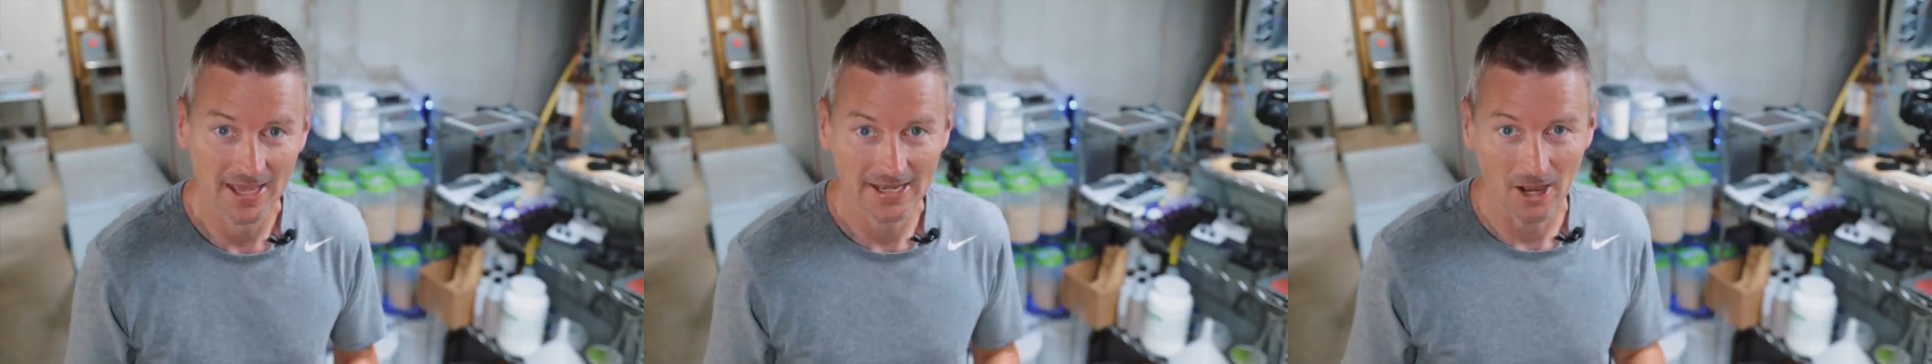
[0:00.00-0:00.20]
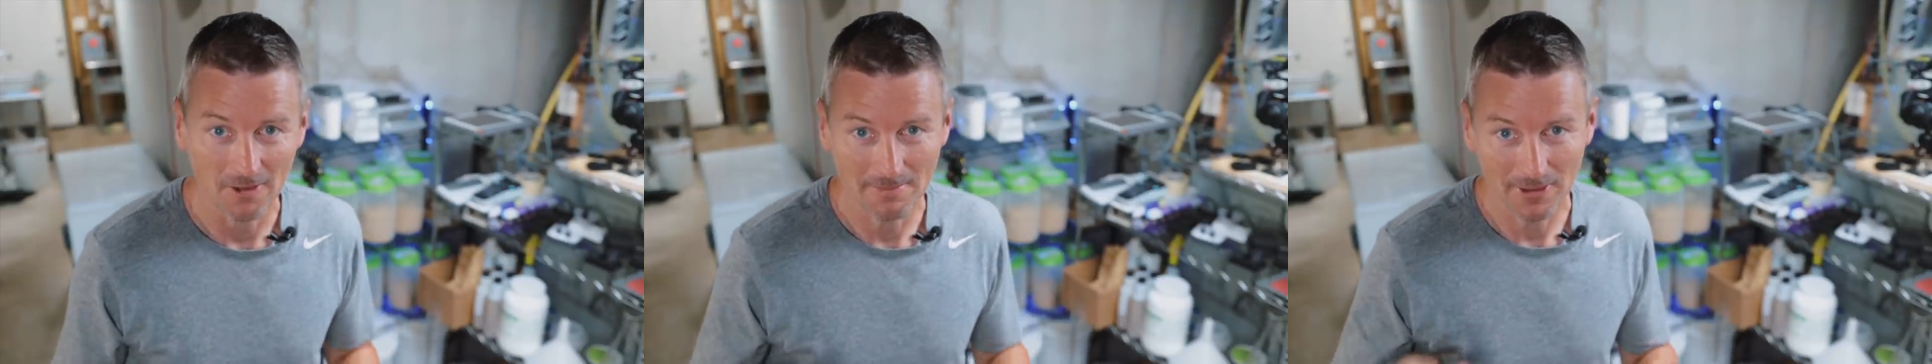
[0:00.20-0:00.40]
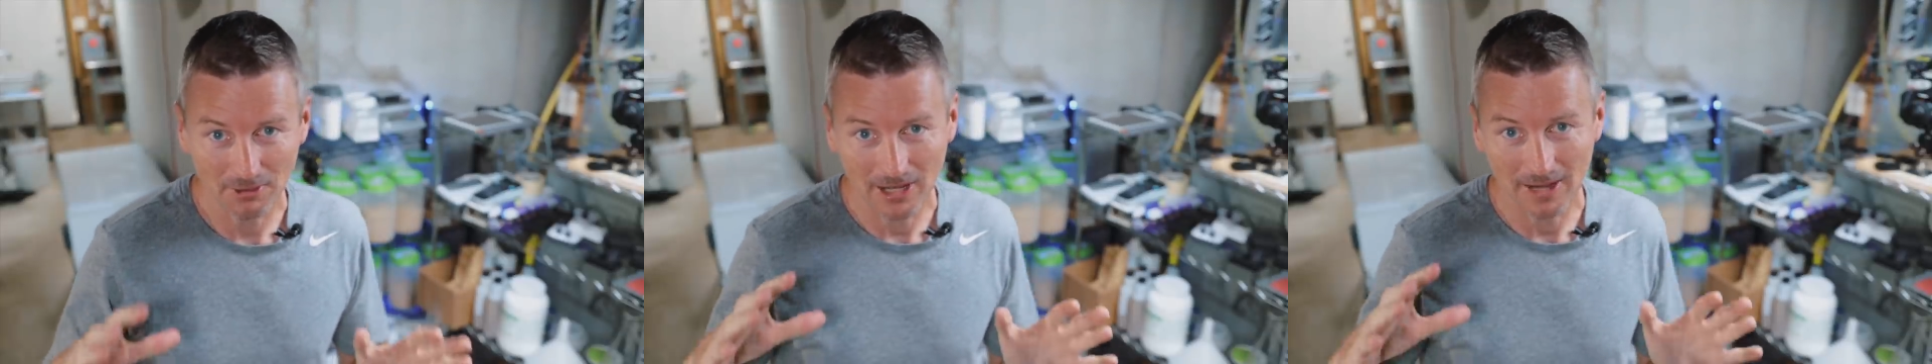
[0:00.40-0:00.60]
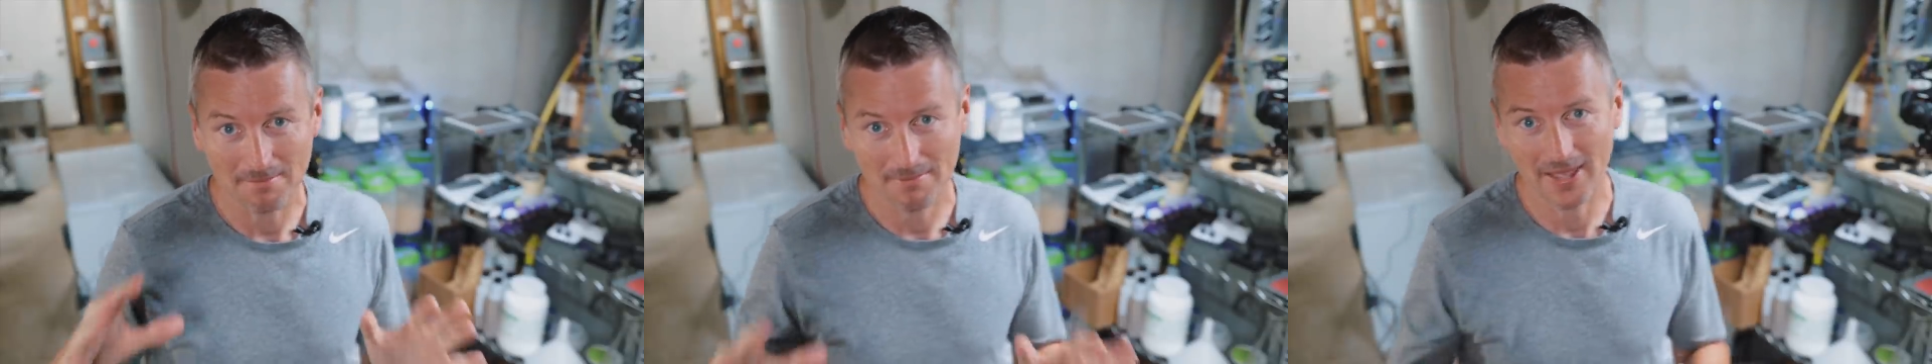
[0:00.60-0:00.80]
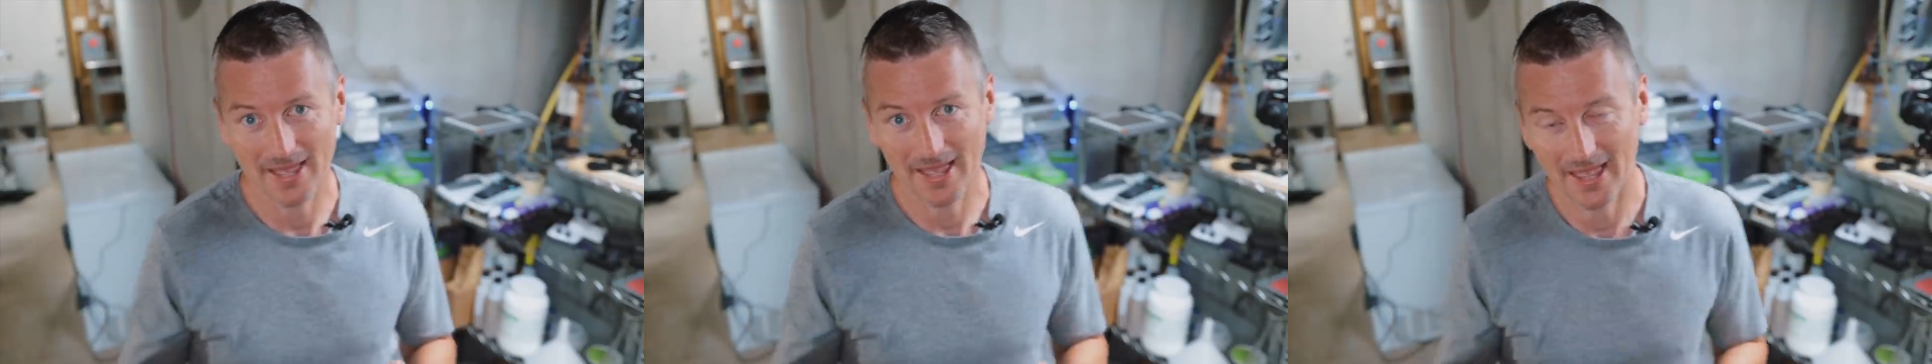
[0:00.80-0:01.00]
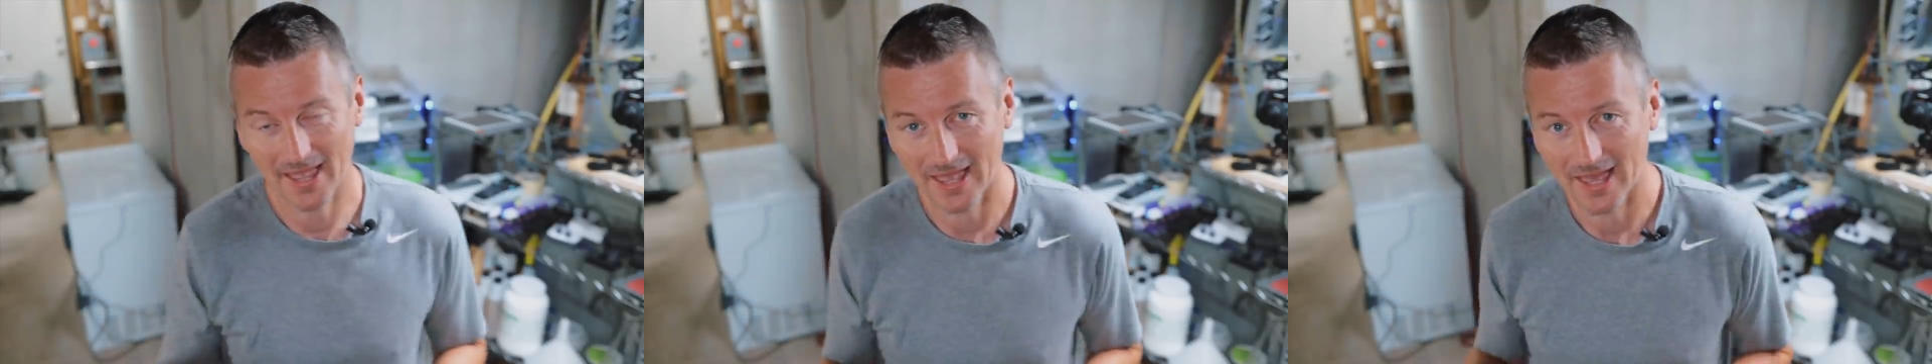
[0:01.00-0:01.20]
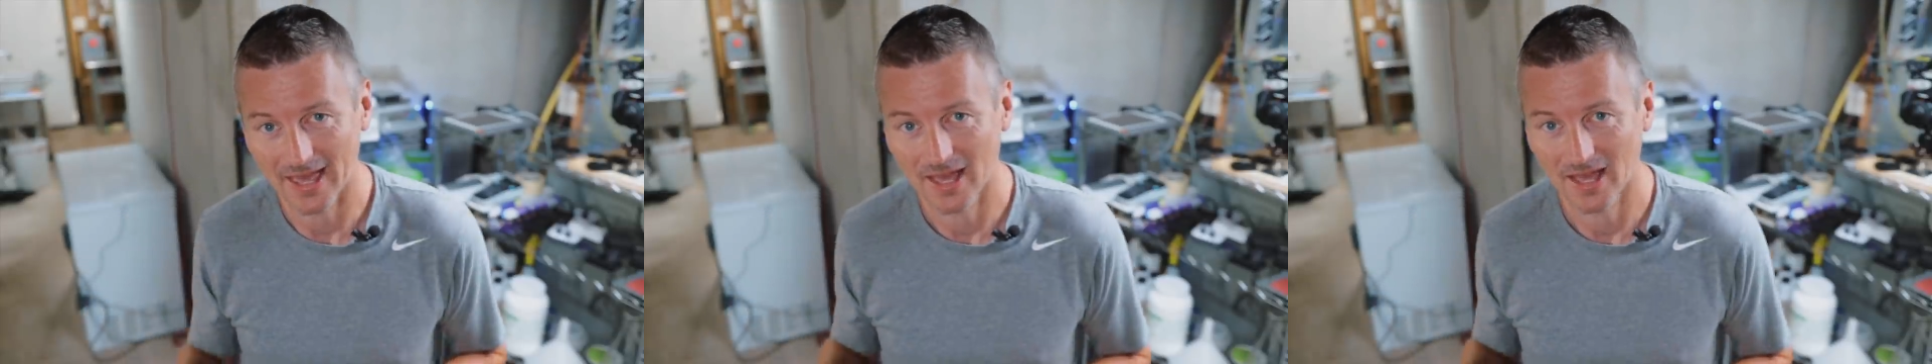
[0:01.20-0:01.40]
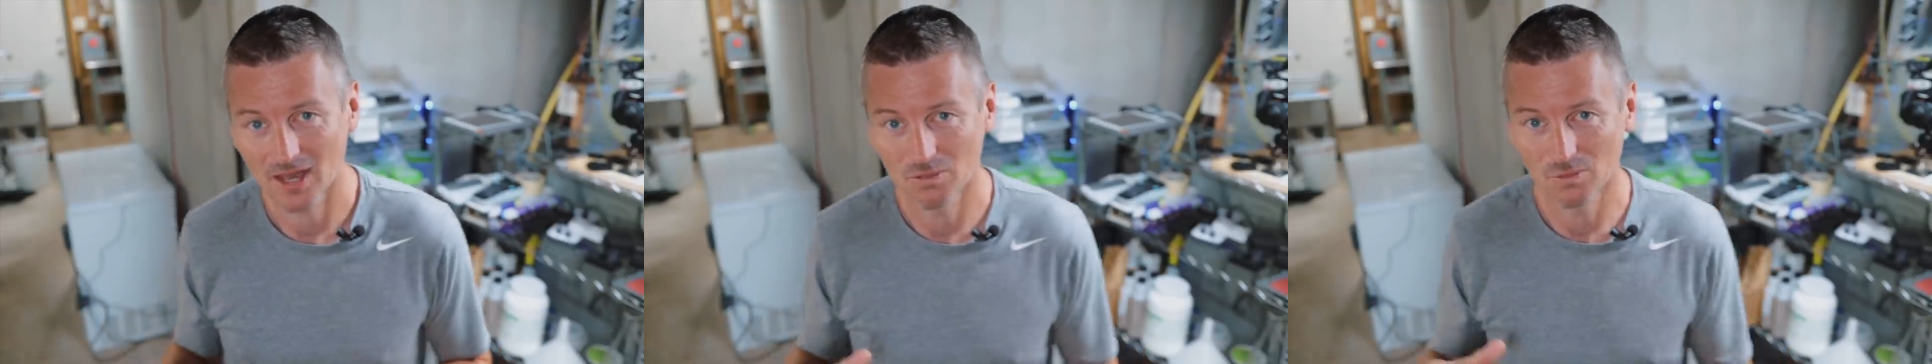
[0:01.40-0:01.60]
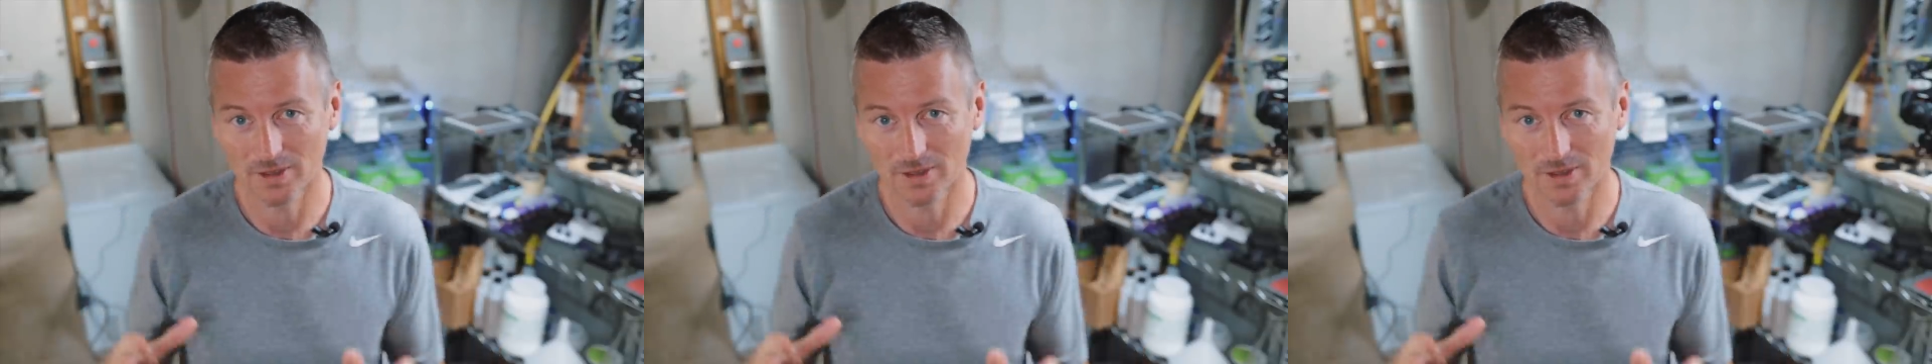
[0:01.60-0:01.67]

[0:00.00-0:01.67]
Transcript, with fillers: Now I'm building a beer here